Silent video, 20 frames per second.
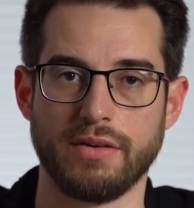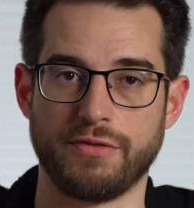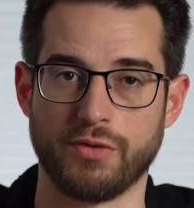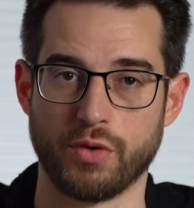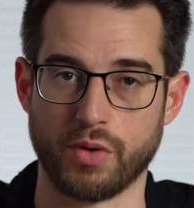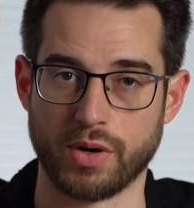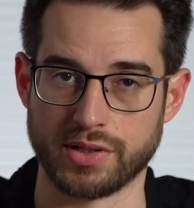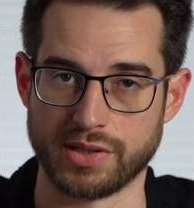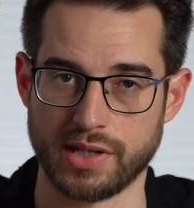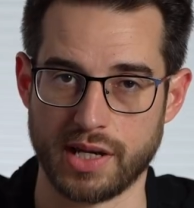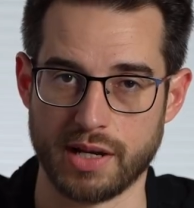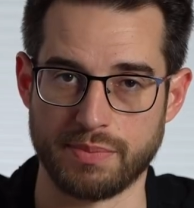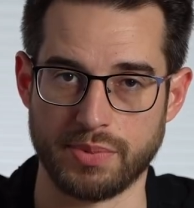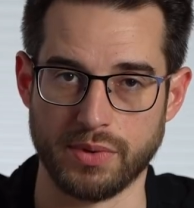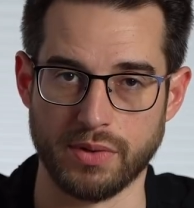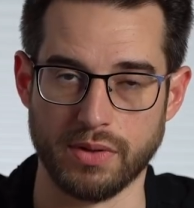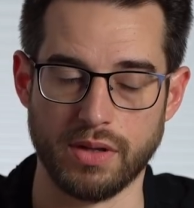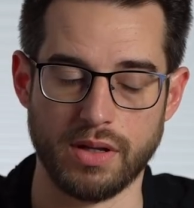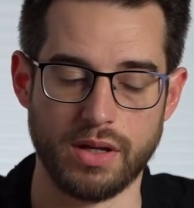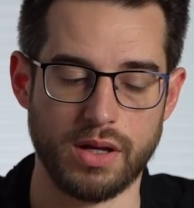For
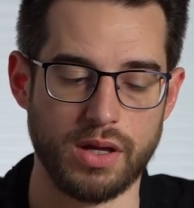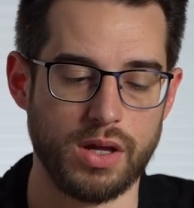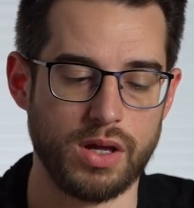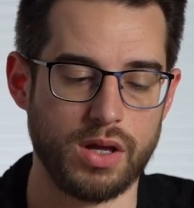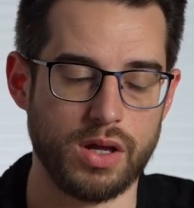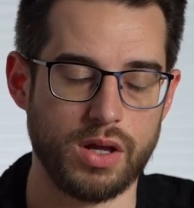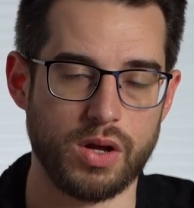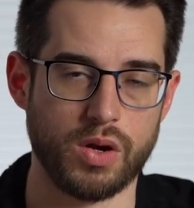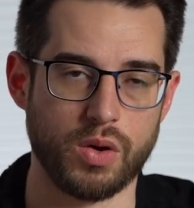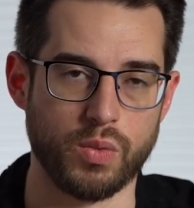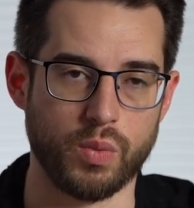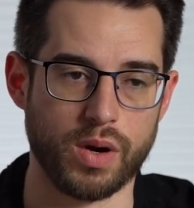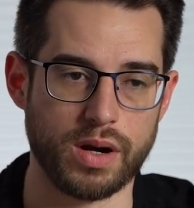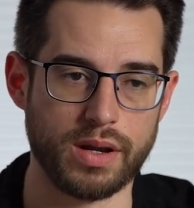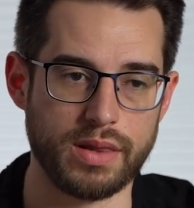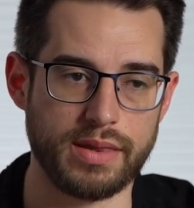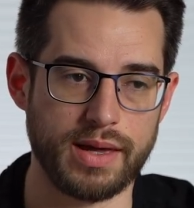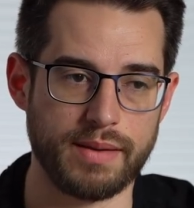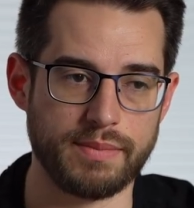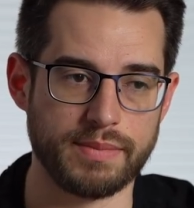example,
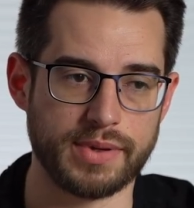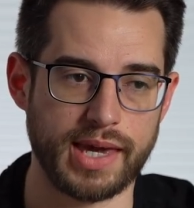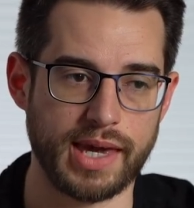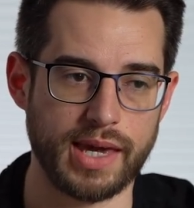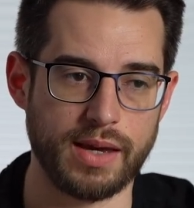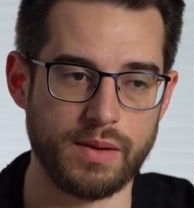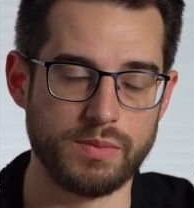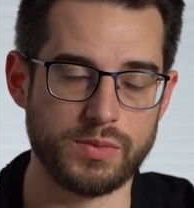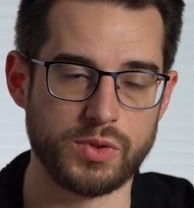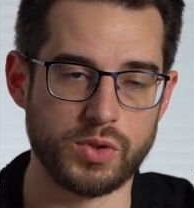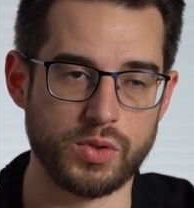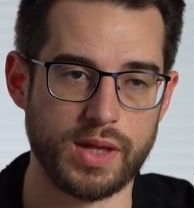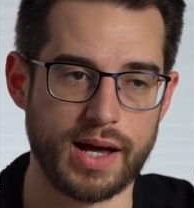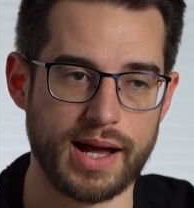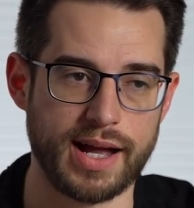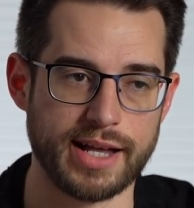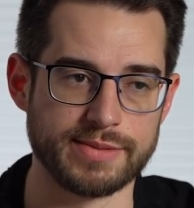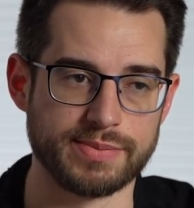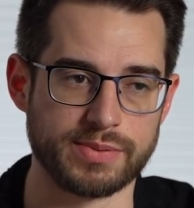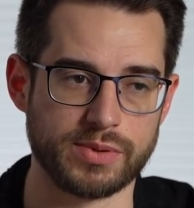one of them came to the
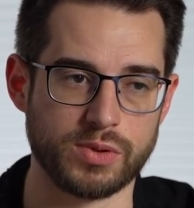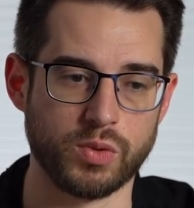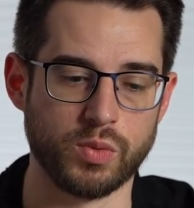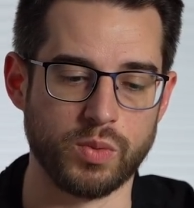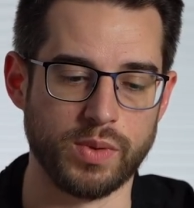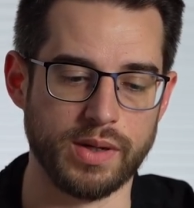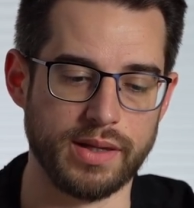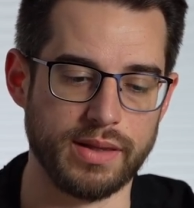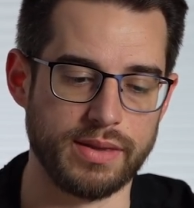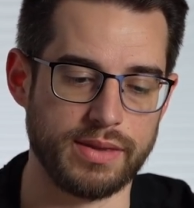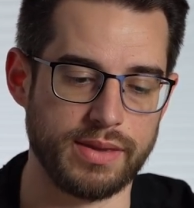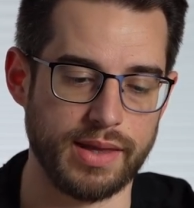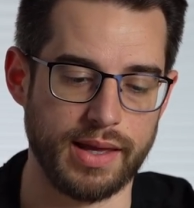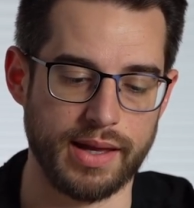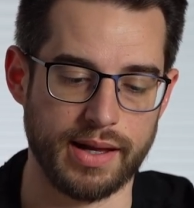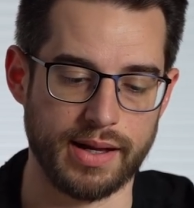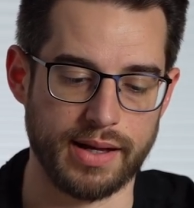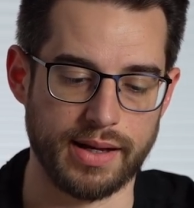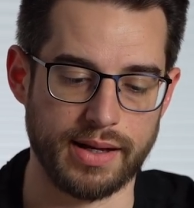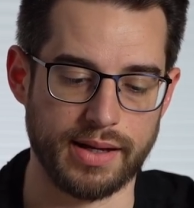hospital with,
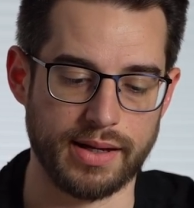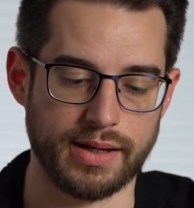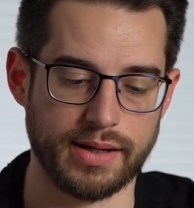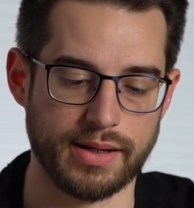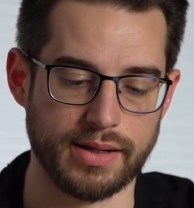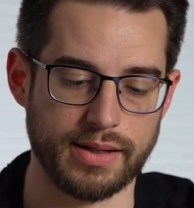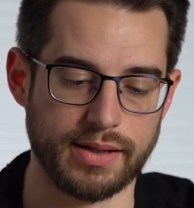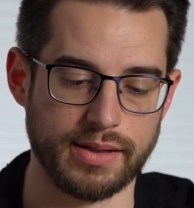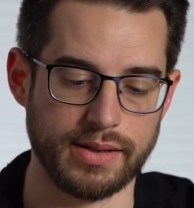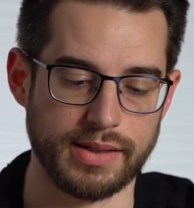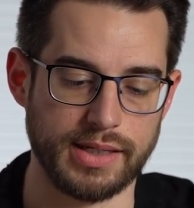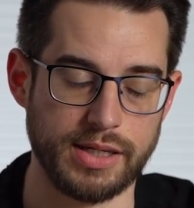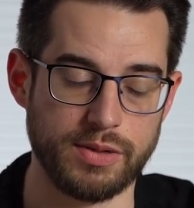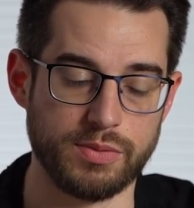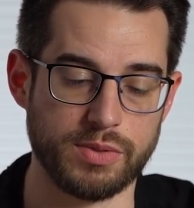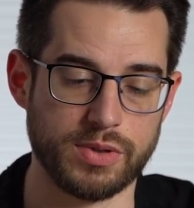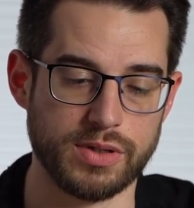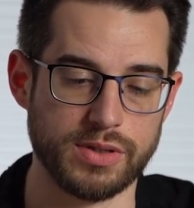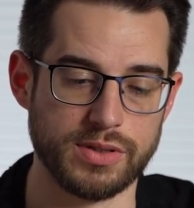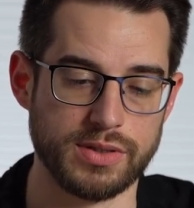
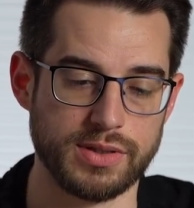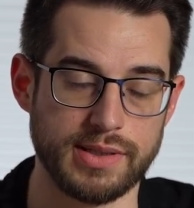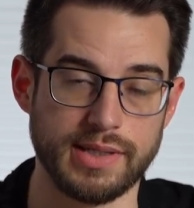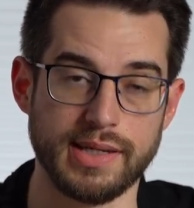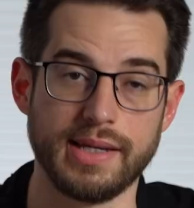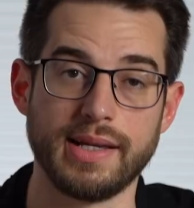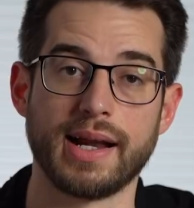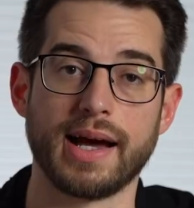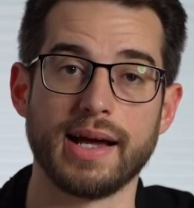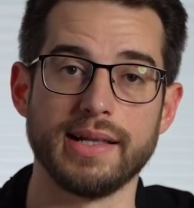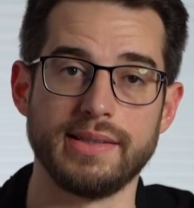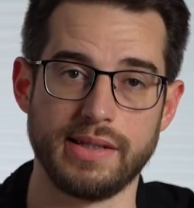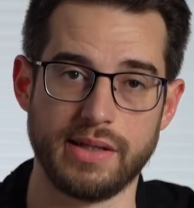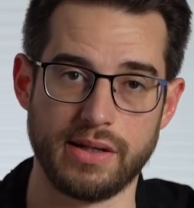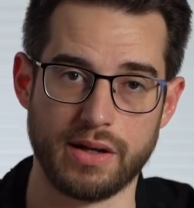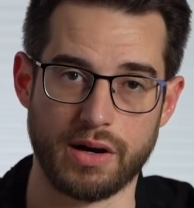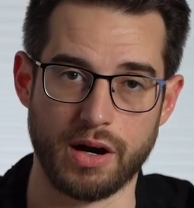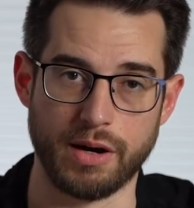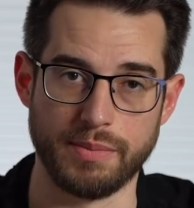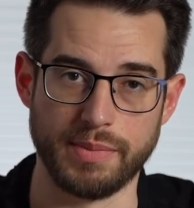he was DNI,
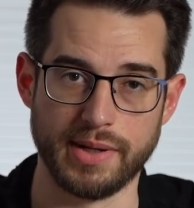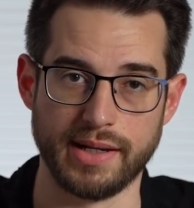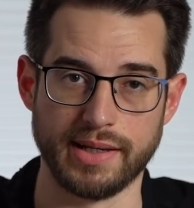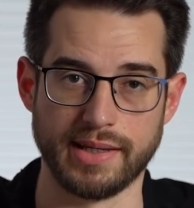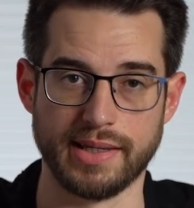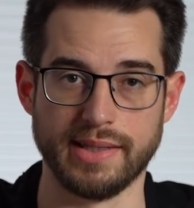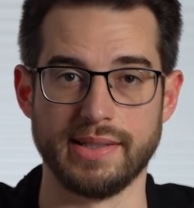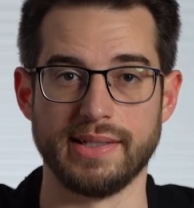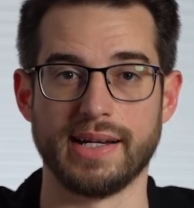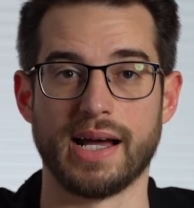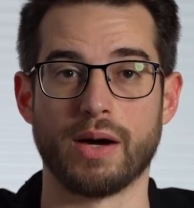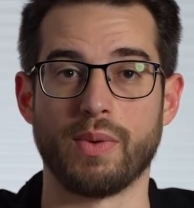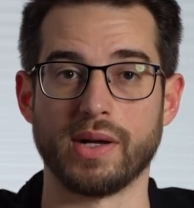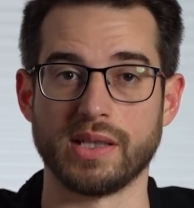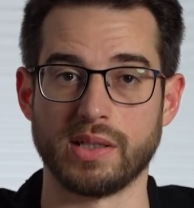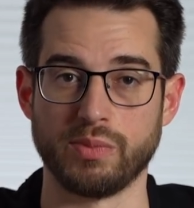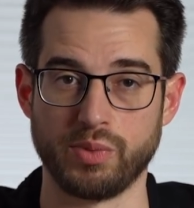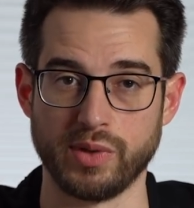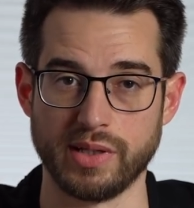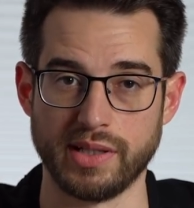DNR, meaning he did not
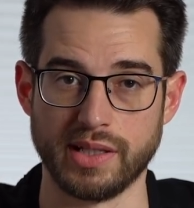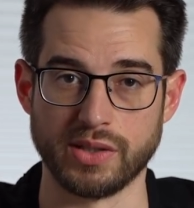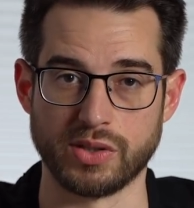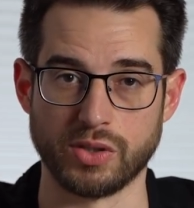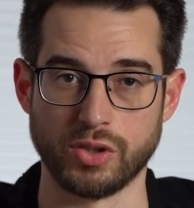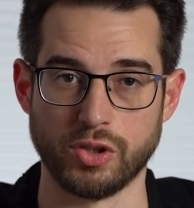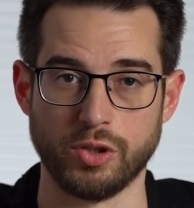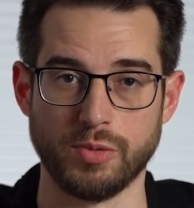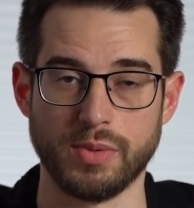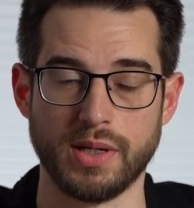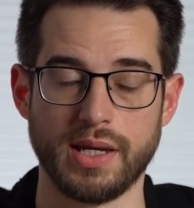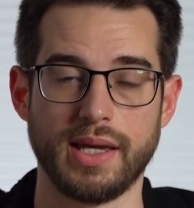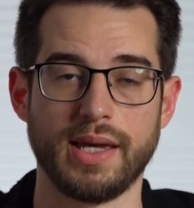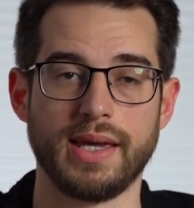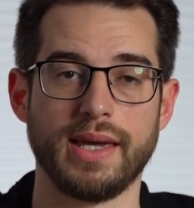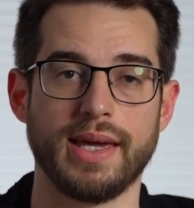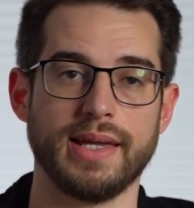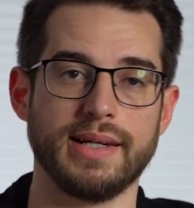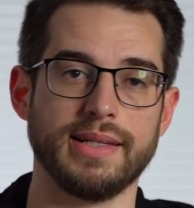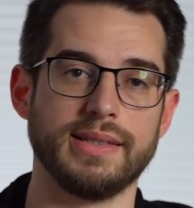want the breathing tube
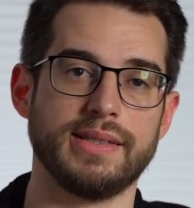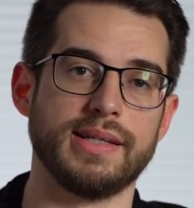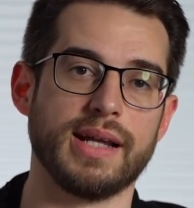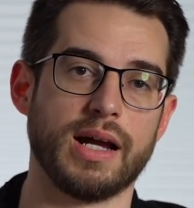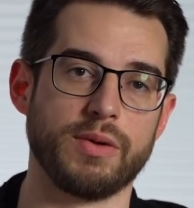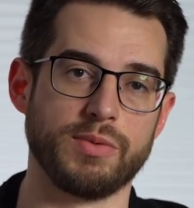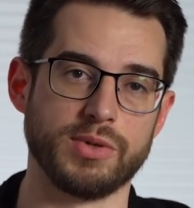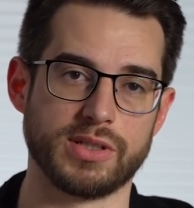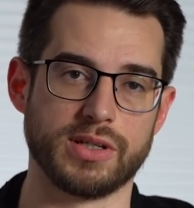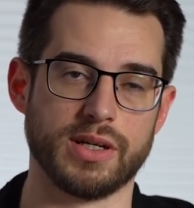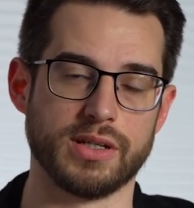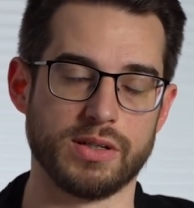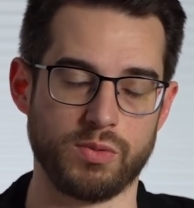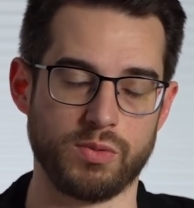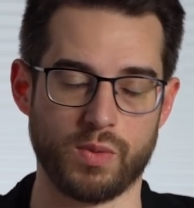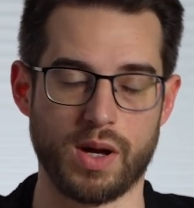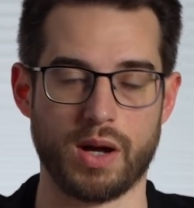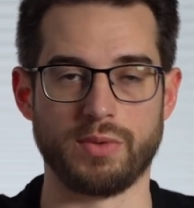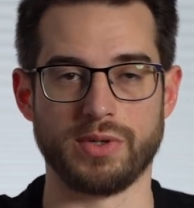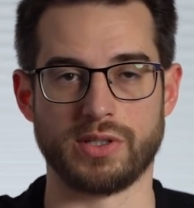and he did not
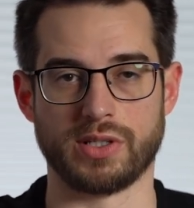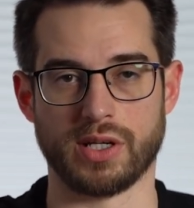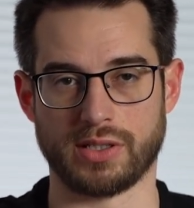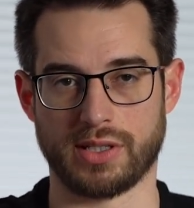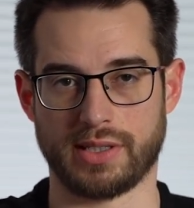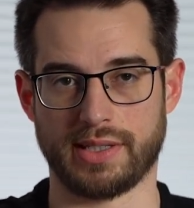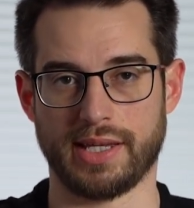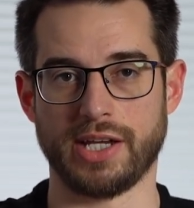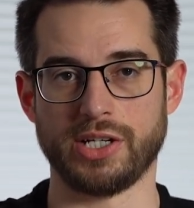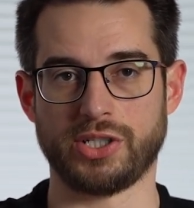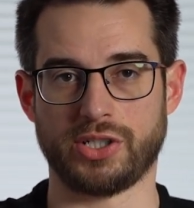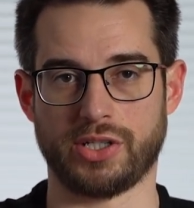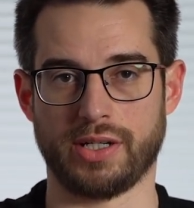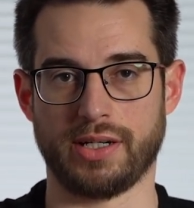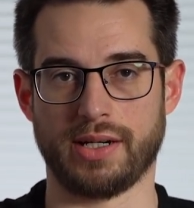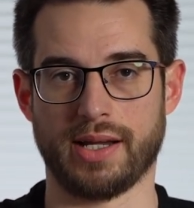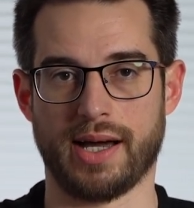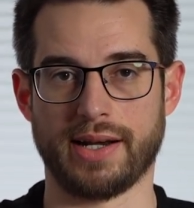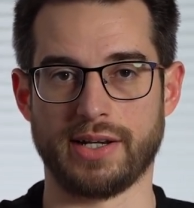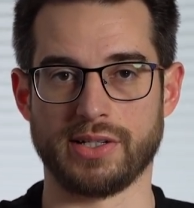want
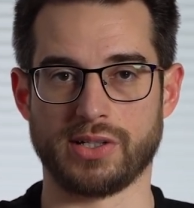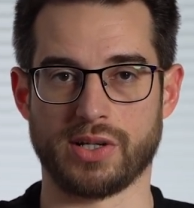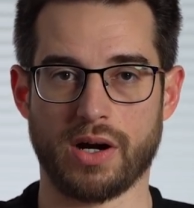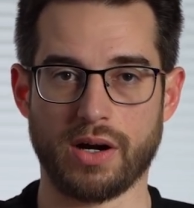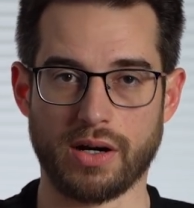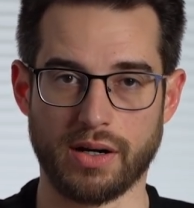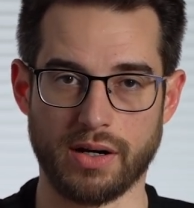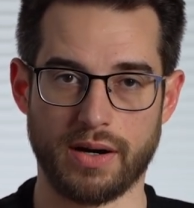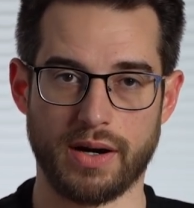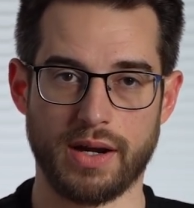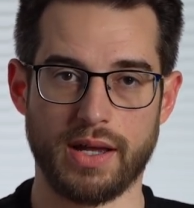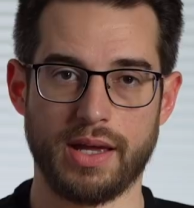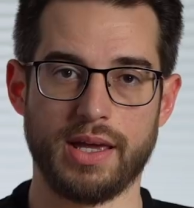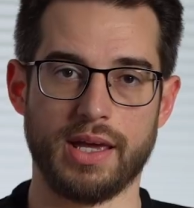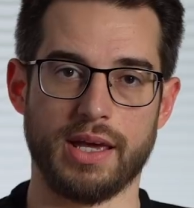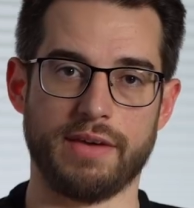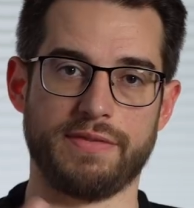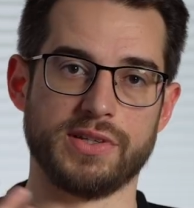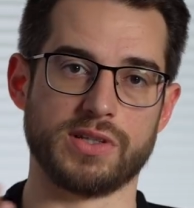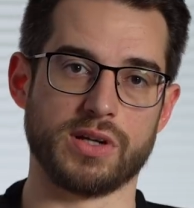resuscitation on his heart
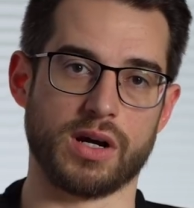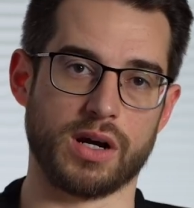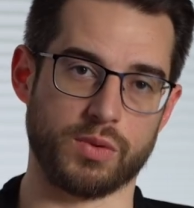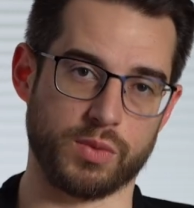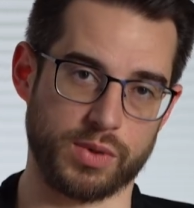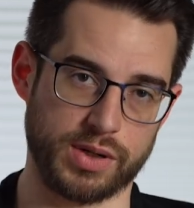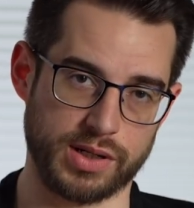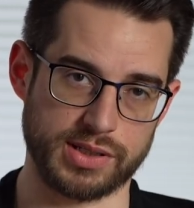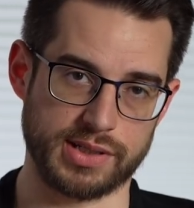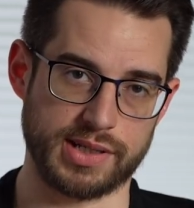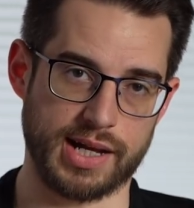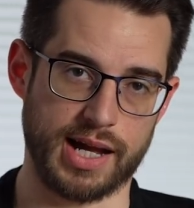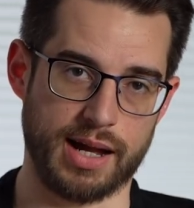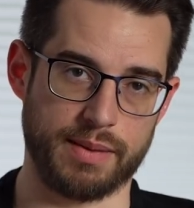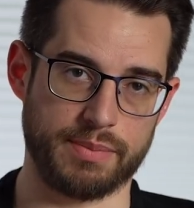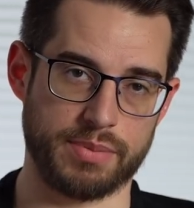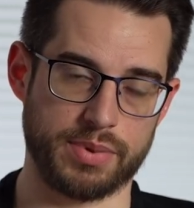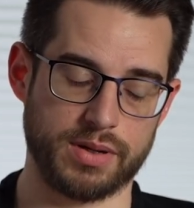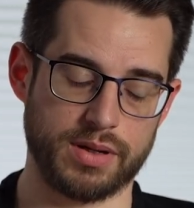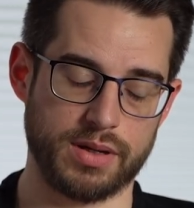if his heart were to
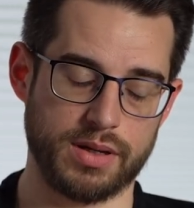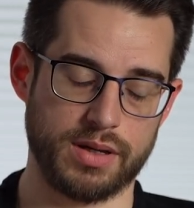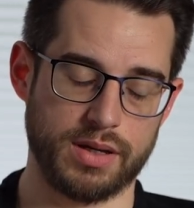stop.